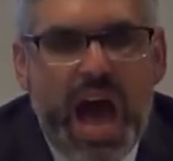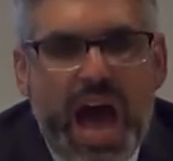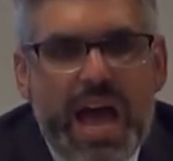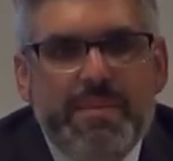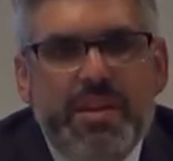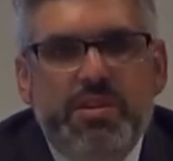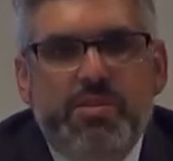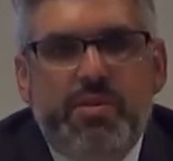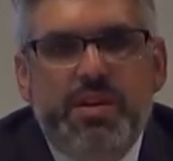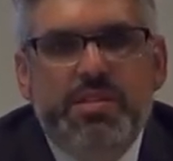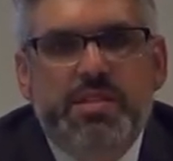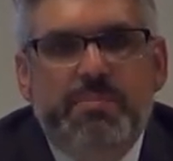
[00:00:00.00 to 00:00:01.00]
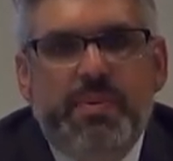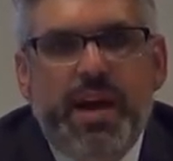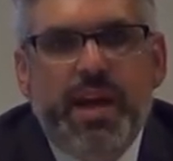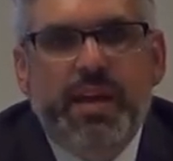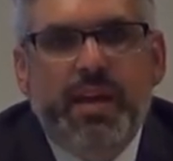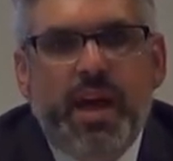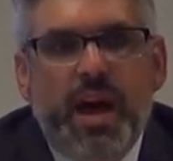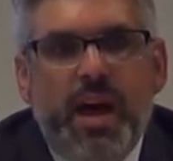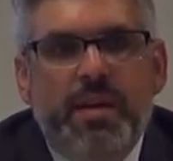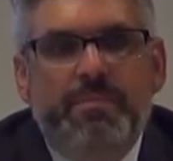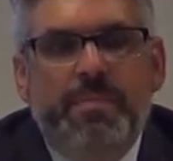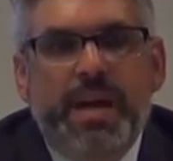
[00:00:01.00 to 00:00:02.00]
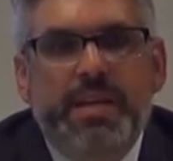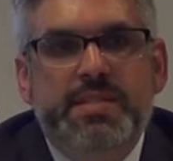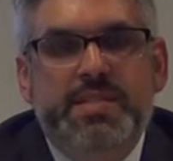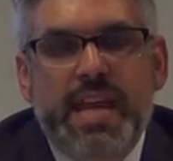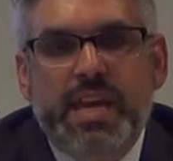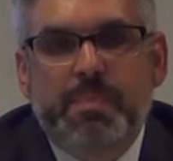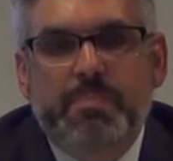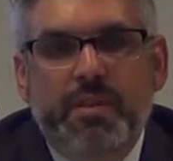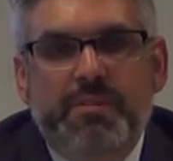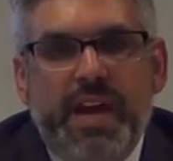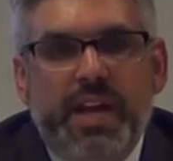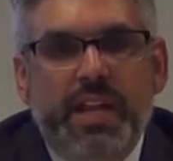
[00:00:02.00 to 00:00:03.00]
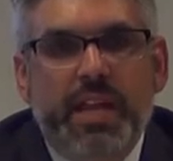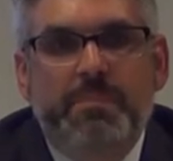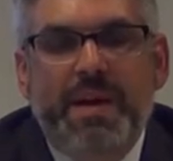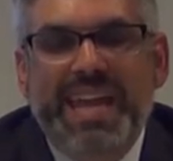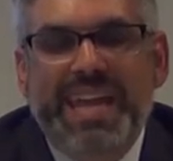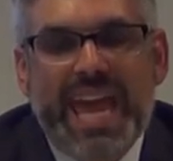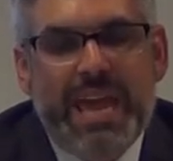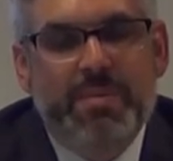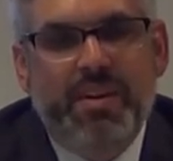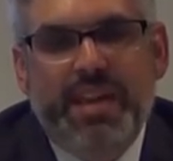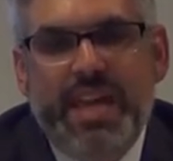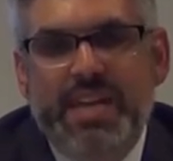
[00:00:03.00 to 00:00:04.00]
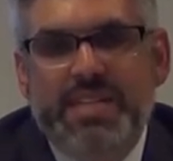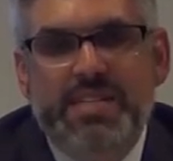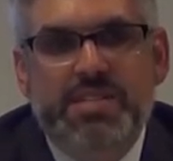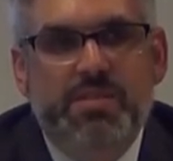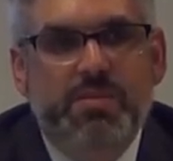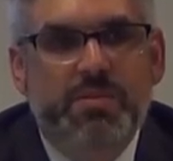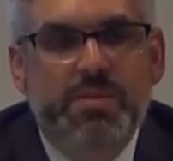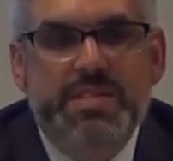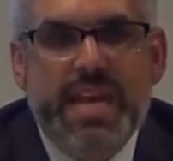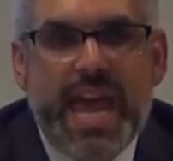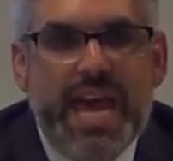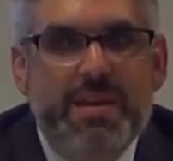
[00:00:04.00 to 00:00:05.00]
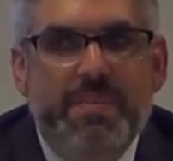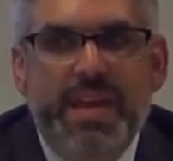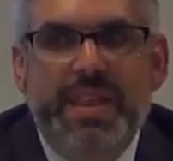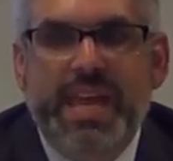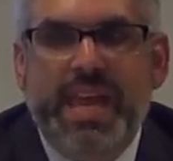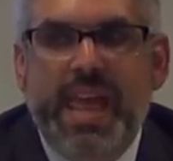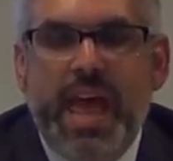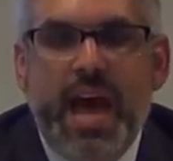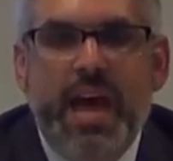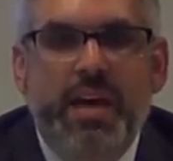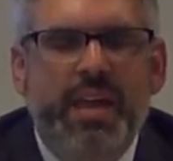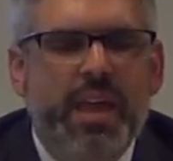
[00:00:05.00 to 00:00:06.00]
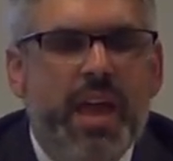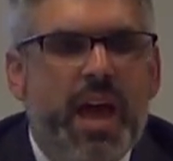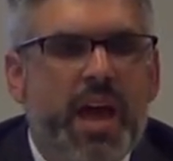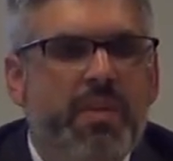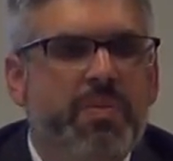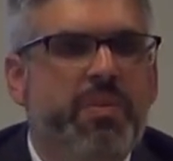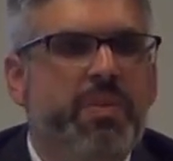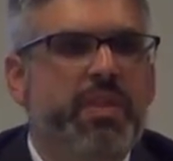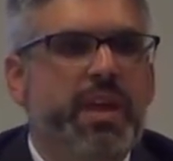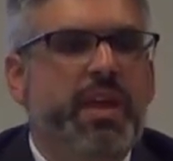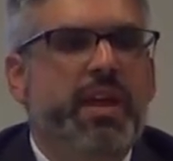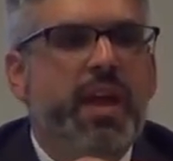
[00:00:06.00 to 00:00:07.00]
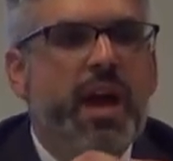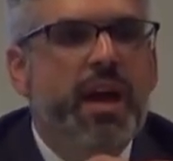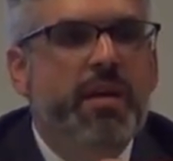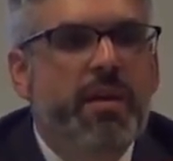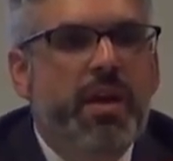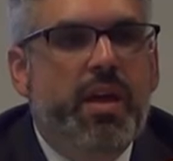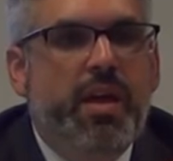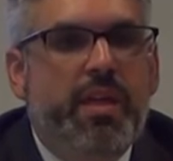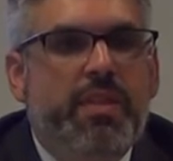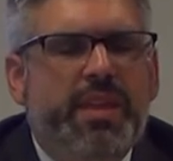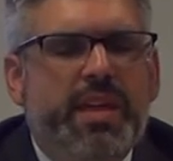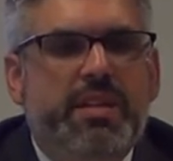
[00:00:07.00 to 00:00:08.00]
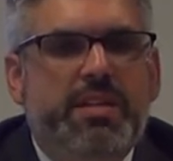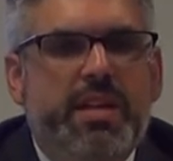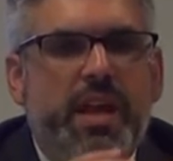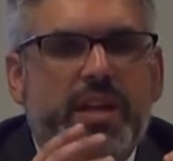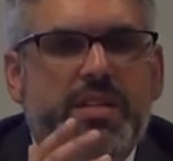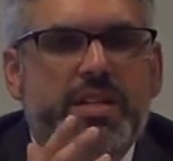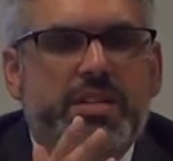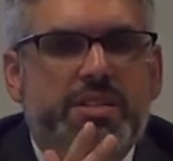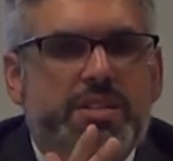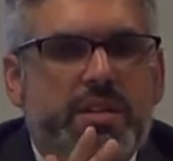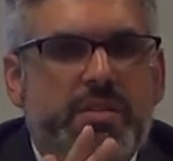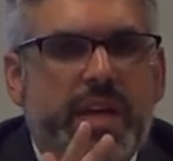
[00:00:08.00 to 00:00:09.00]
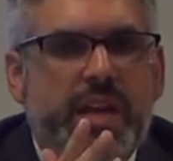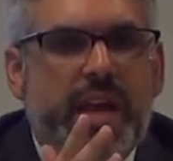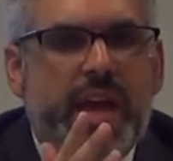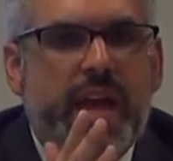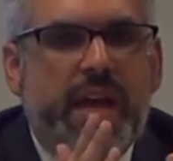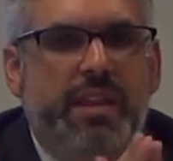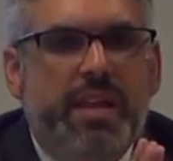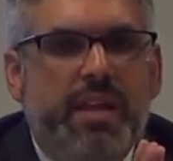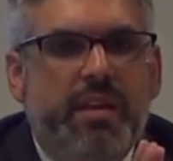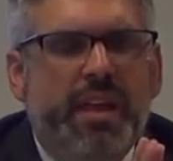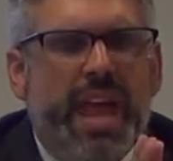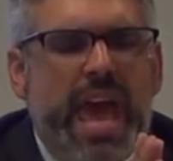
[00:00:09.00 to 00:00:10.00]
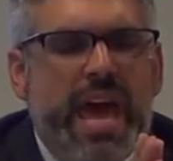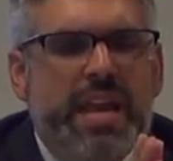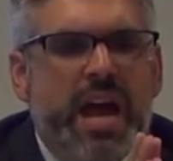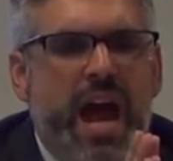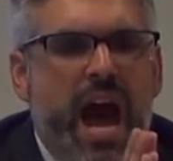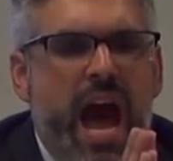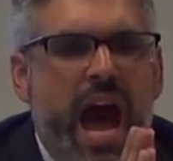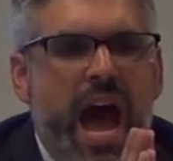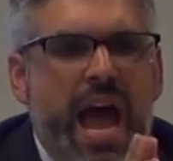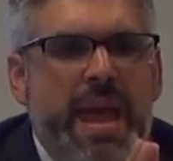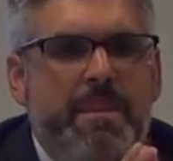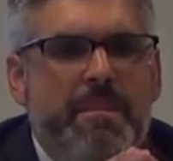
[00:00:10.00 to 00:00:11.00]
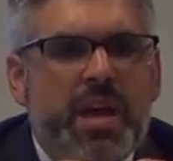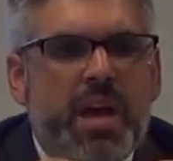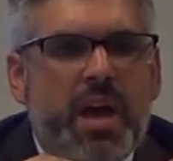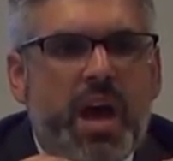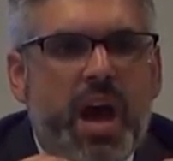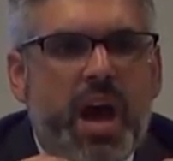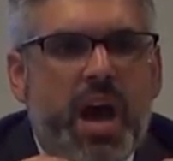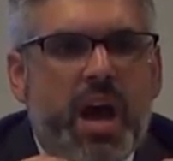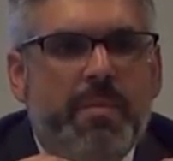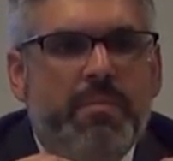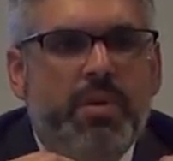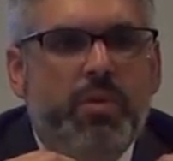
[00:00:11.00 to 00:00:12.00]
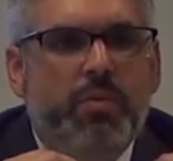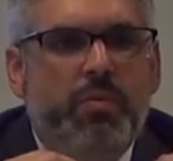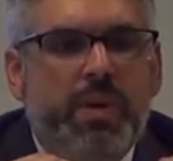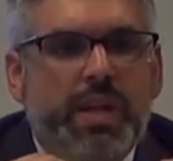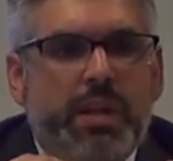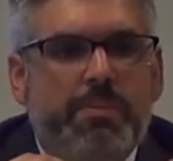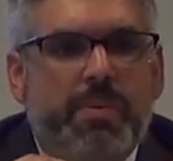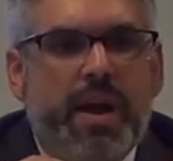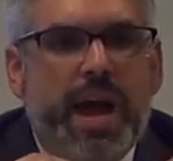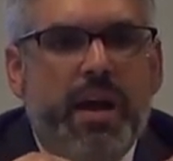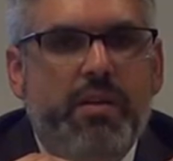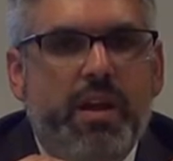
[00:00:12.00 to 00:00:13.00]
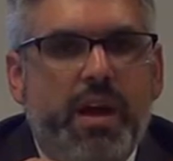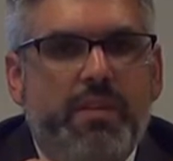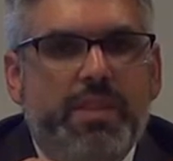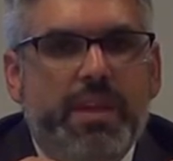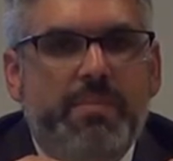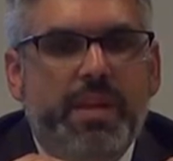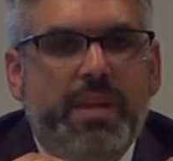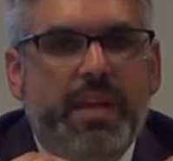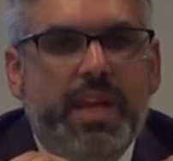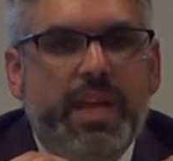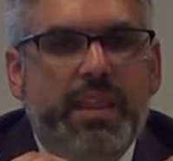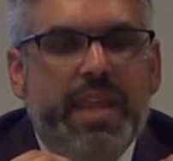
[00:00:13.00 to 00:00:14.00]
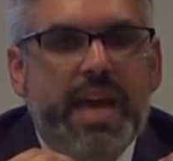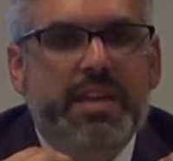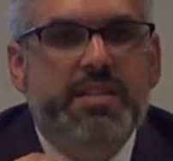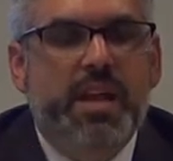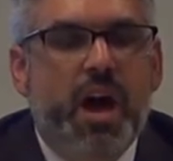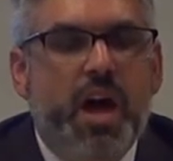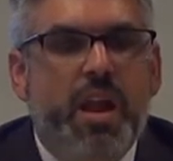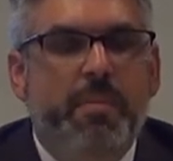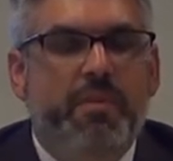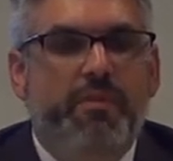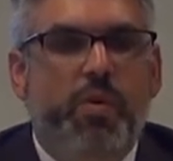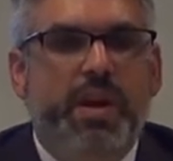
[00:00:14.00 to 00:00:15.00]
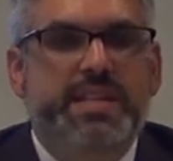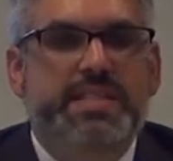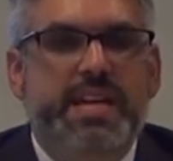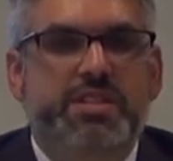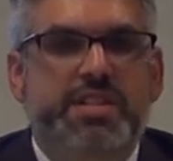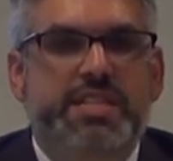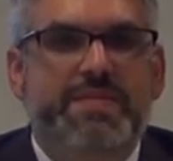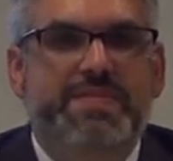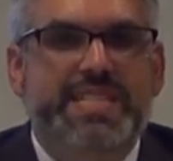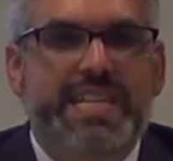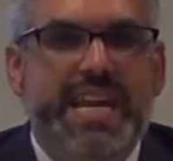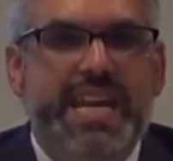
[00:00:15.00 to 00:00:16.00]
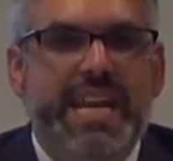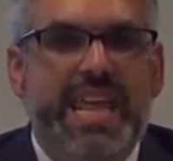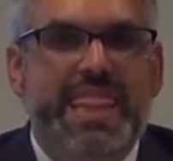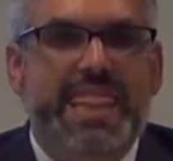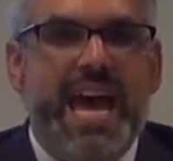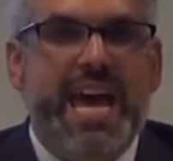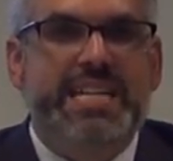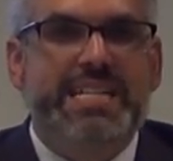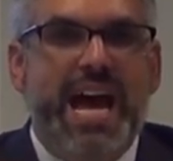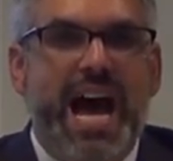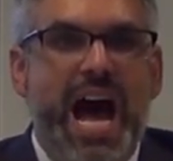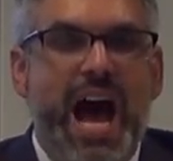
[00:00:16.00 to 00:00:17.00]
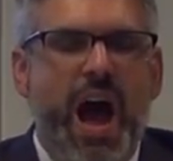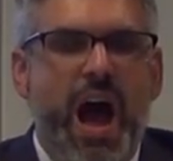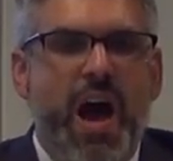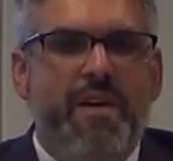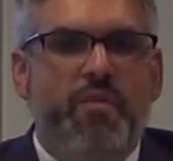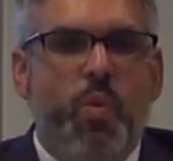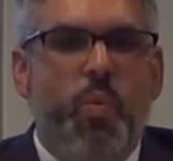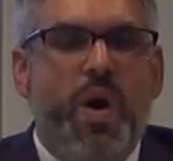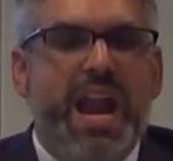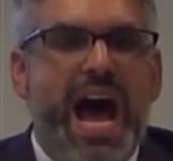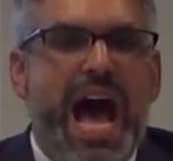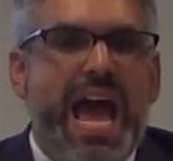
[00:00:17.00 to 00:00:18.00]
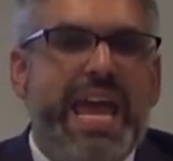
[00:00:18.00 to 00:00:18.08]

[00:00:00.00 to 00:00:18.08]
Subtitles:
I'm endorsed by Stand Up Blue Valley, by Game On Kansas Schools, and by the Teachers Union, and I'm really proud of the ability that a number of organizations have seen that of what I